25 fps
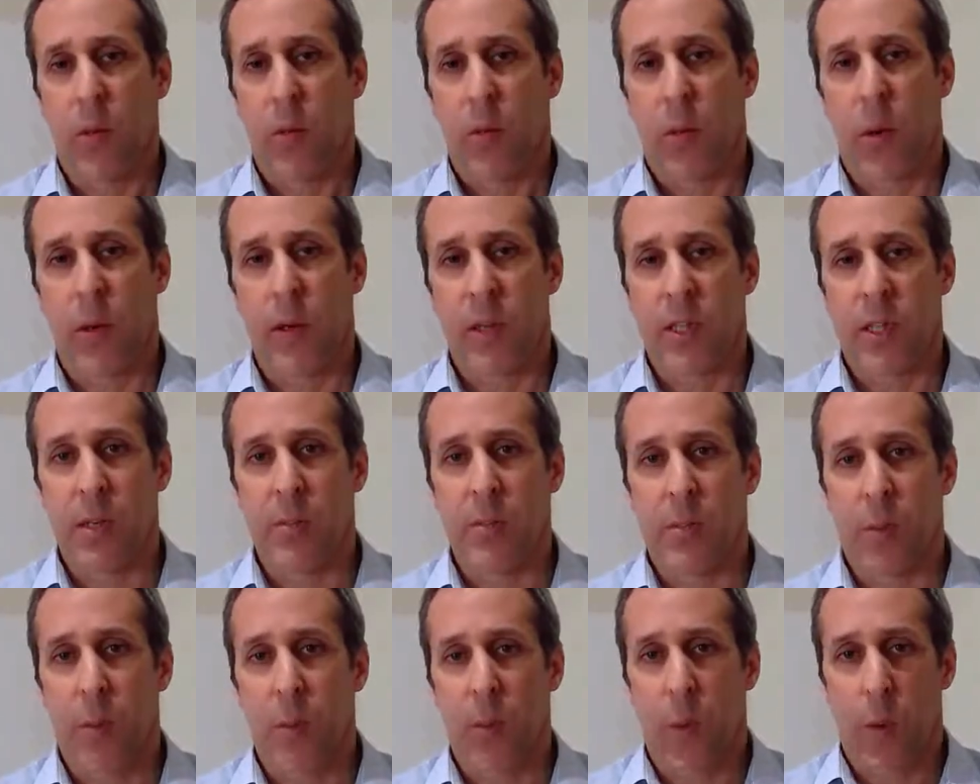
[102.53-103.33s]
Quite
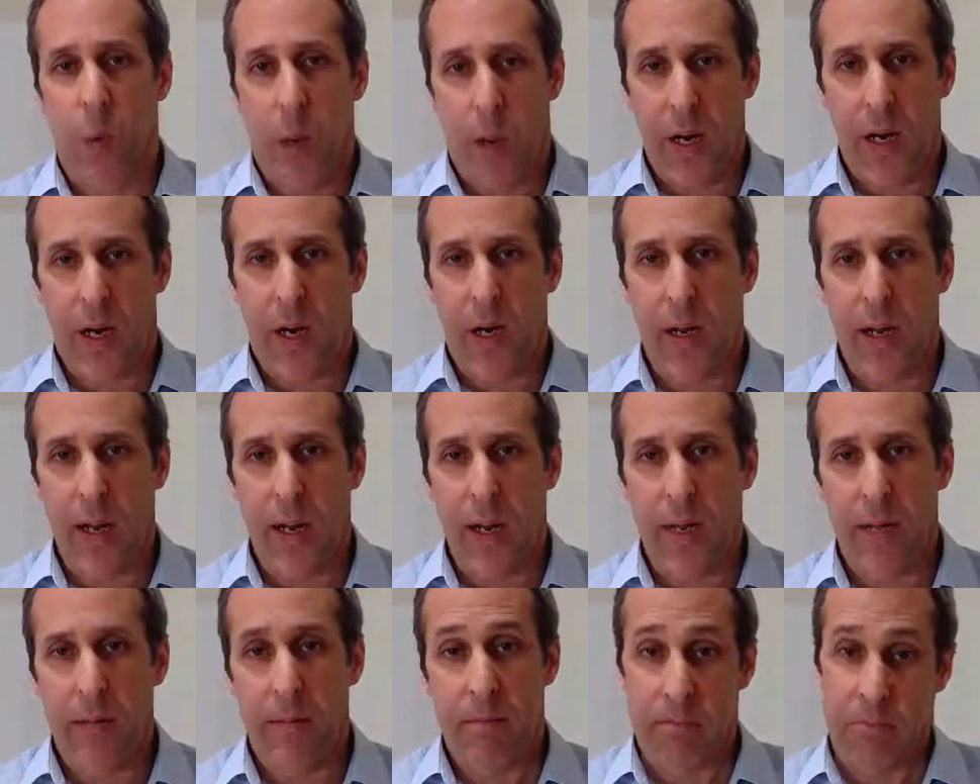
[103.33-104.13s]
simple, quite
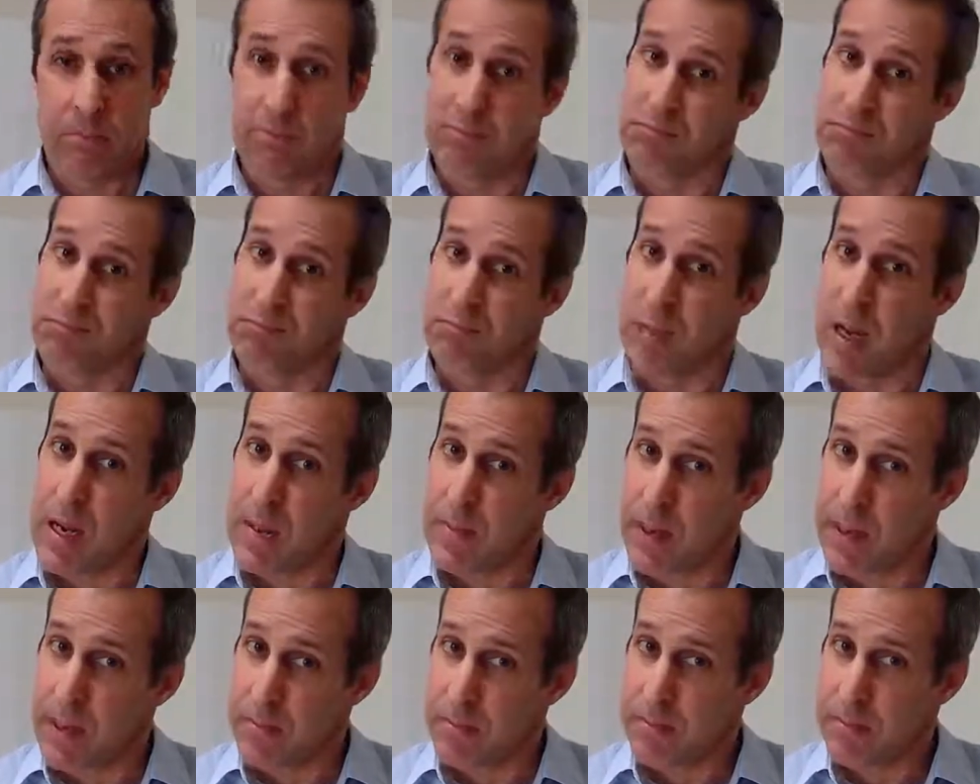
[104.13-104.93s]
clear.
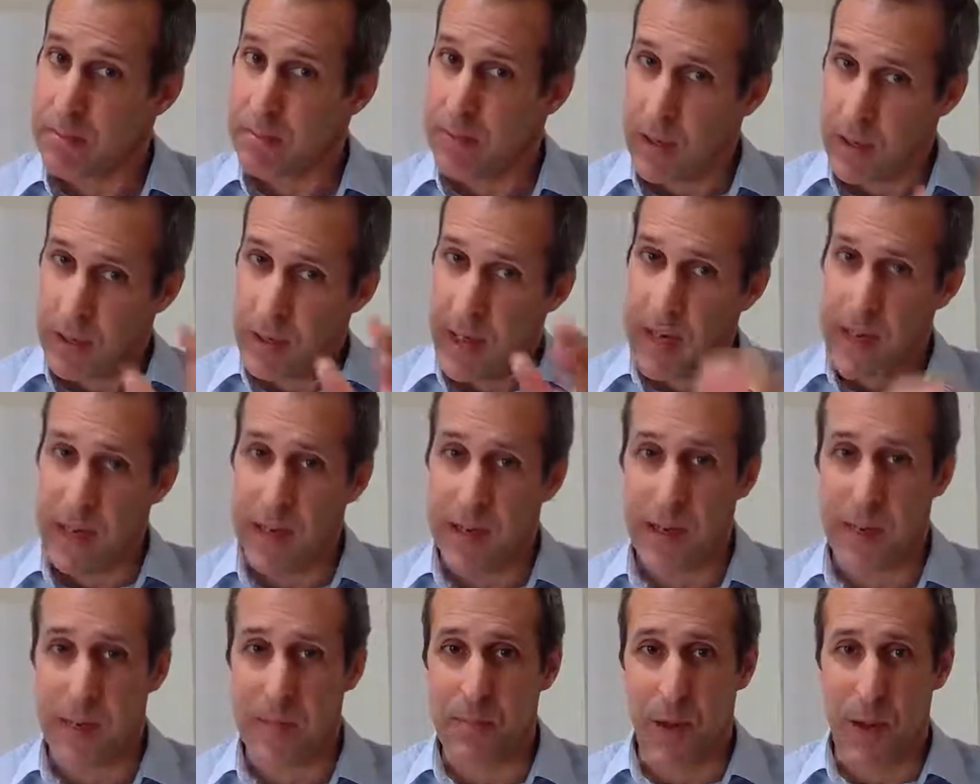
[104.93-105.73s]
Maybe, again,
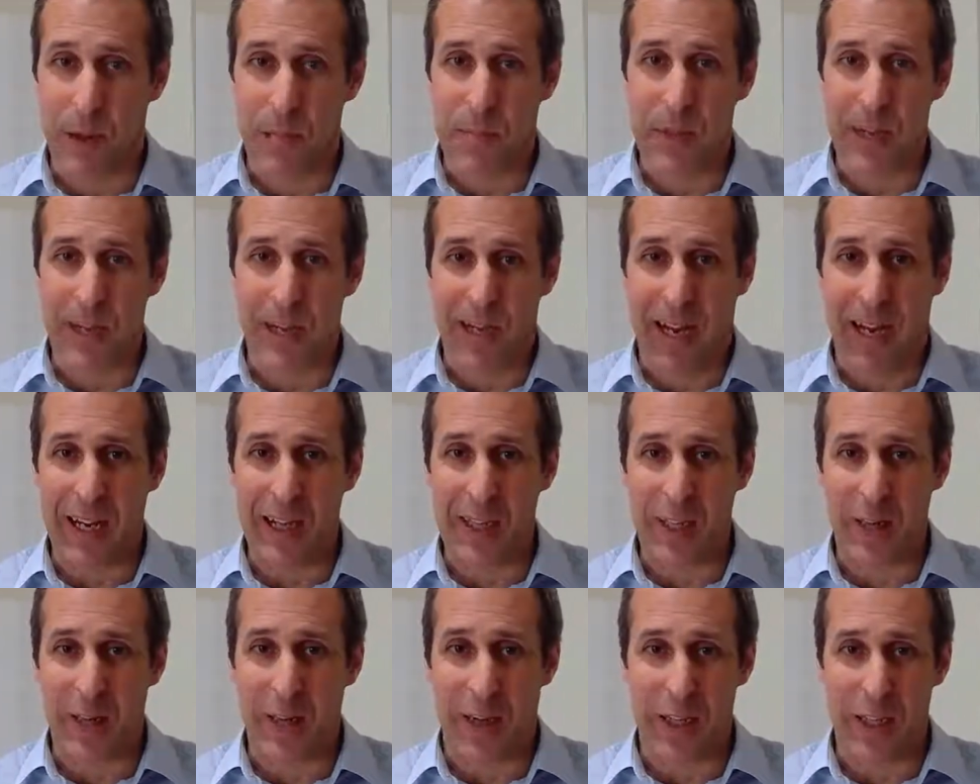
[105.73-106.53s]
it might be a
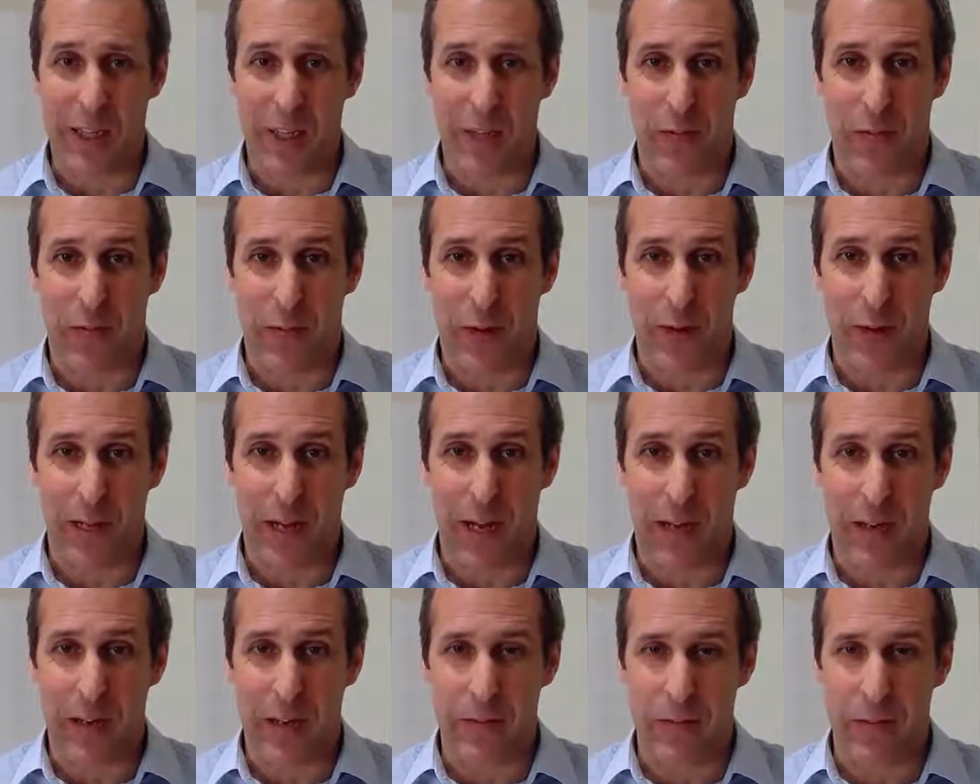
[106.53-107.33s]
case of actually finding
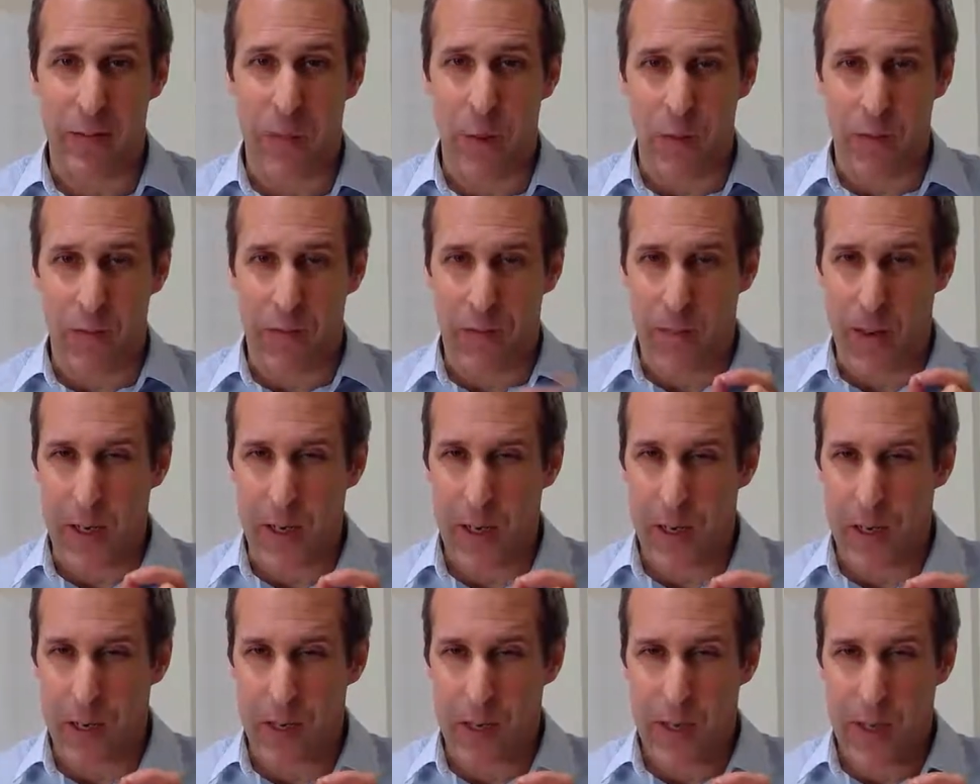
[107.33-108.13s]
out even more
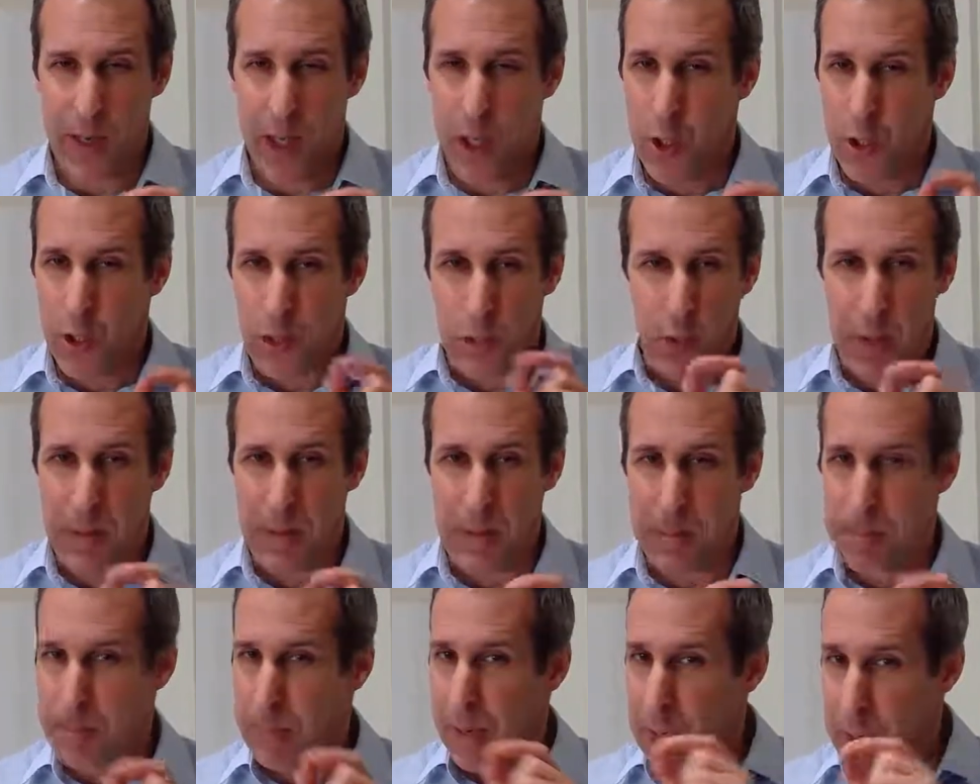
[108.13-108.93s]
information. Do they
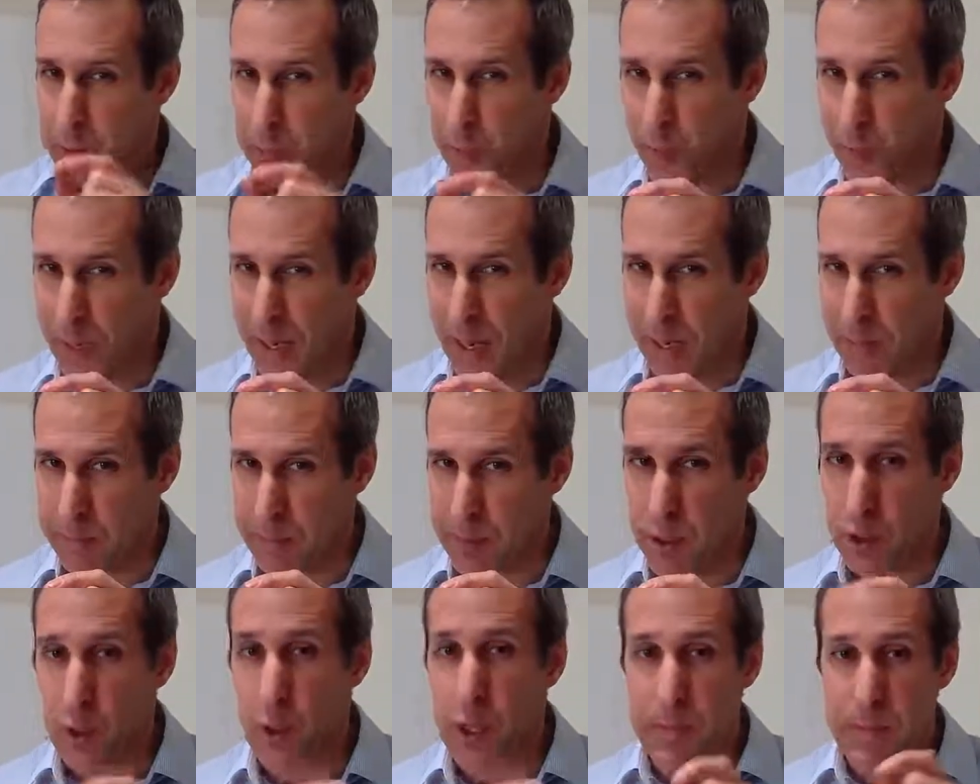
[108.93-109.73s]
mean baseball
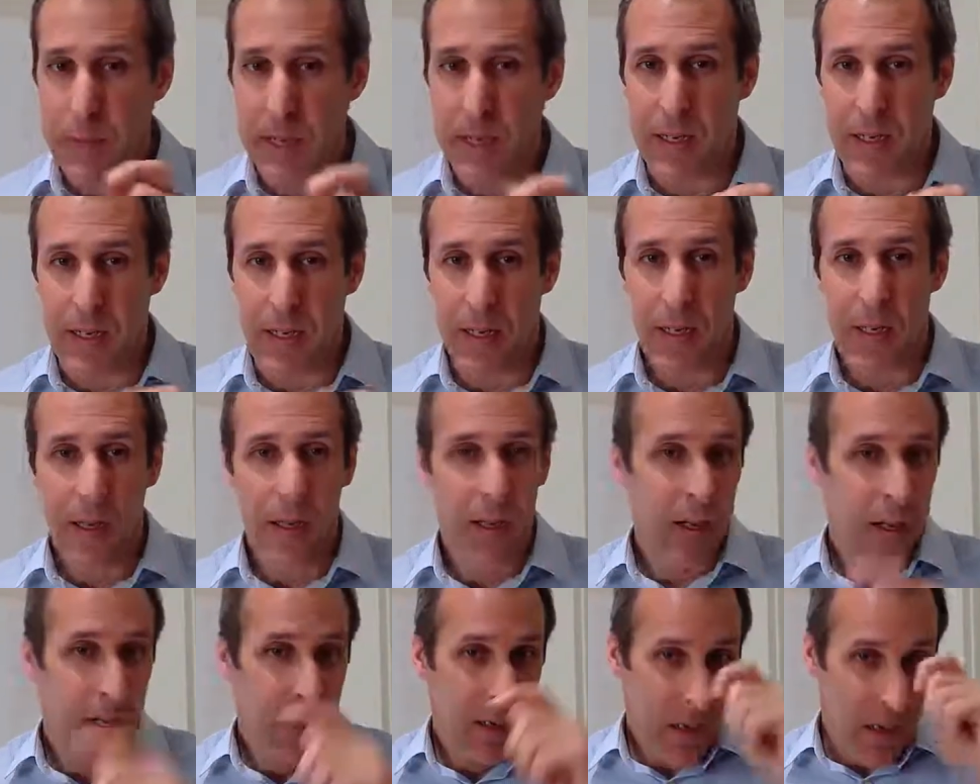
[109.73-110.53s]
caps? Do they mean
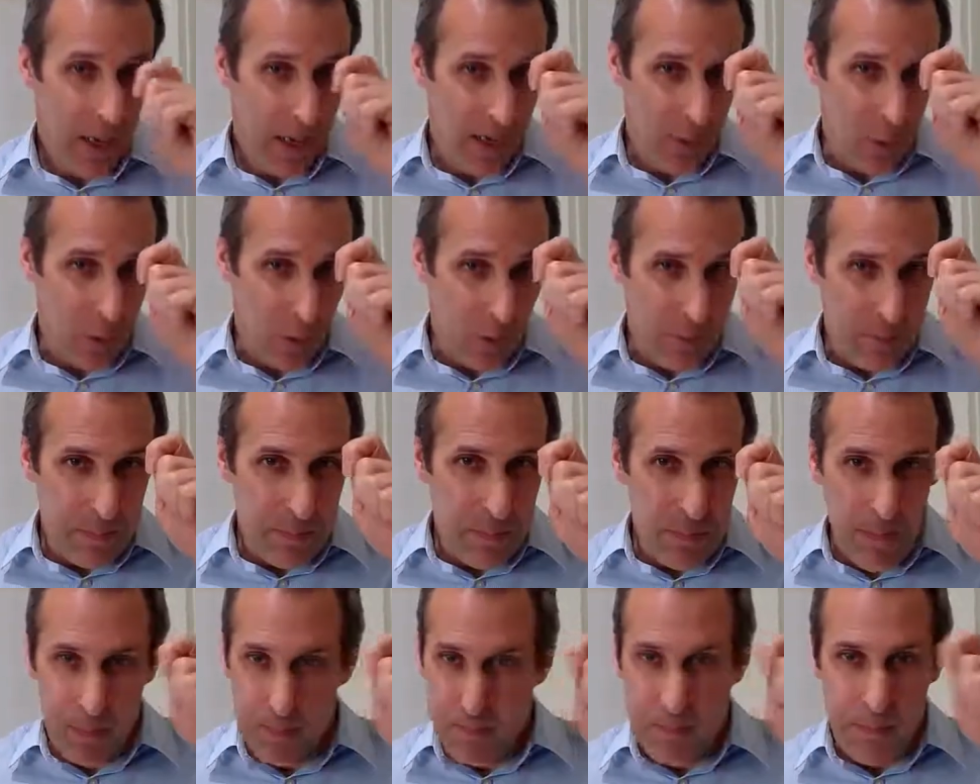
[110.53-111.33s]
a sort of
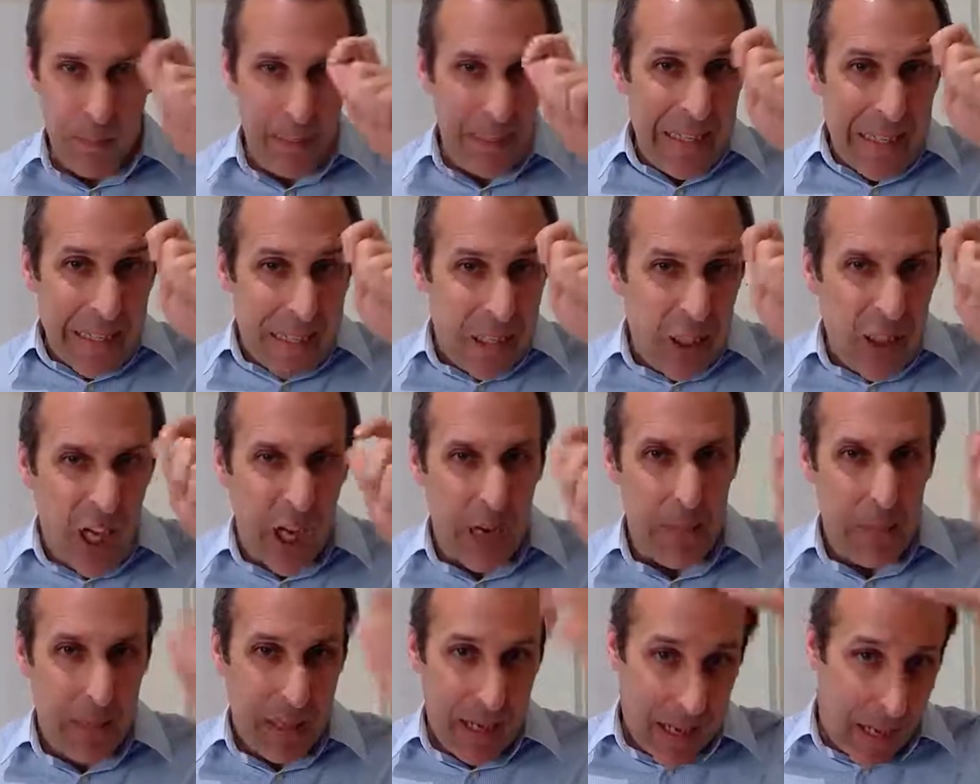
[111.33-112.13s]
police
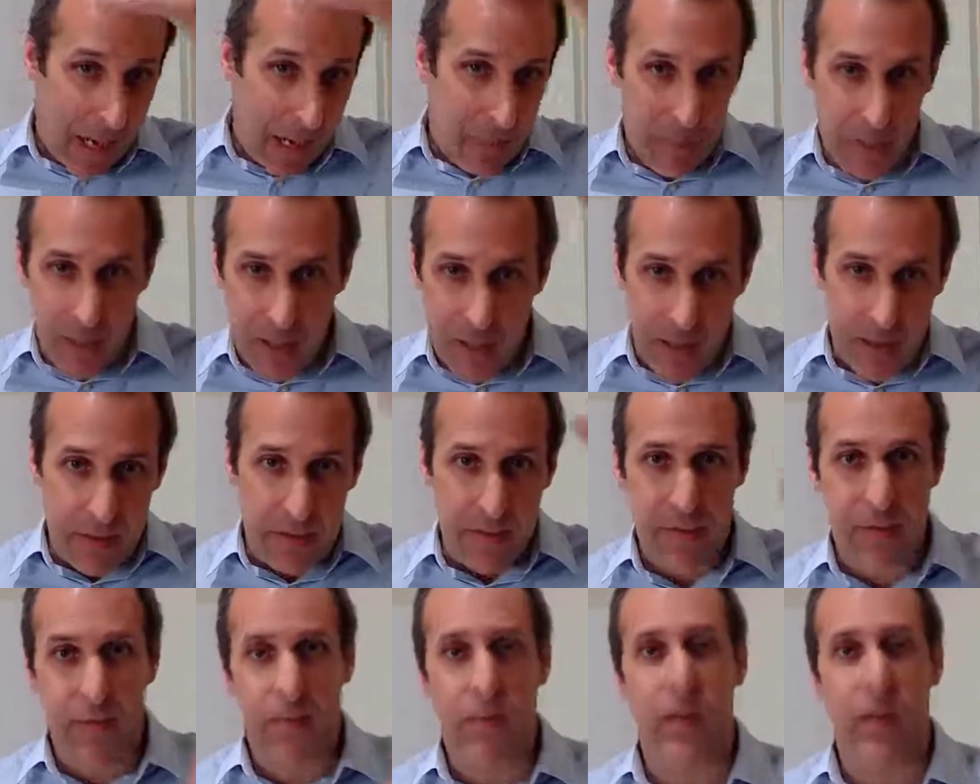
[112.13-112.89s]
type cap, a